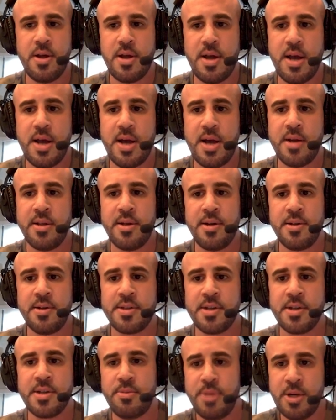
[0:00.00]
And then
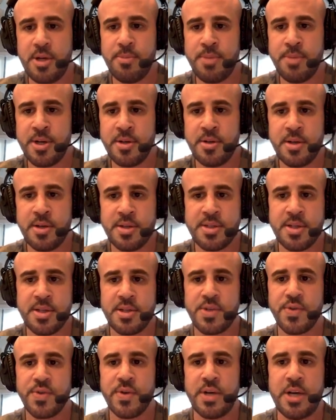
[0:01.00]
there's going to be a button that
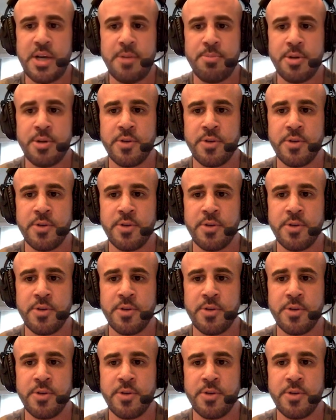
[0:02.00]
says create